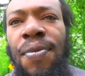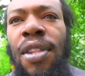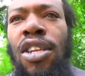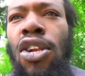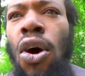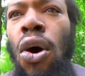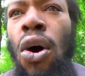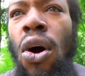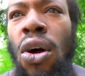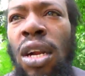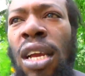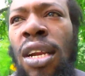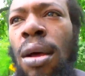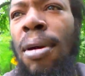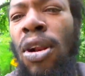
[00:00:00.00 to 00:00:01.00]
No, it
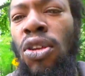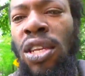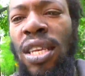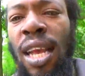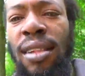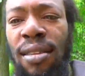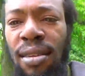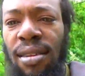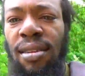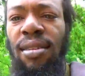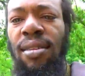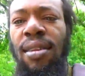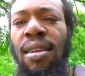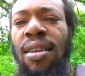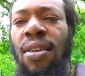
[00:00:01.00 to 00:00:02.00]
don't make no sense.
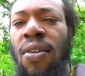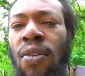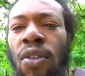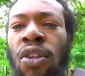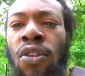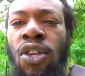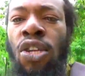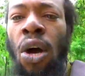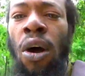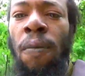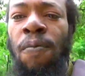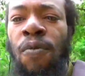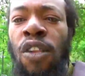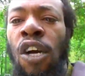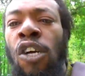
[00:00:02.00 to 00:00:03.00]
So,
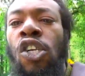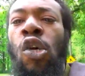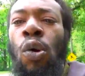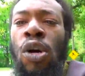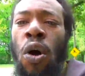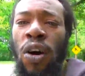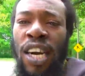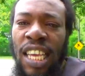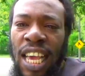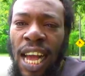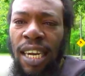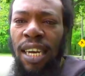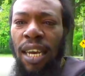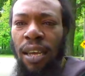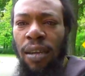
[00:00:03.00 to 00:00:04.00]
do without the
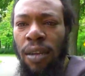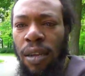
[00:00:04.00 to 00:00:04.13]
candy.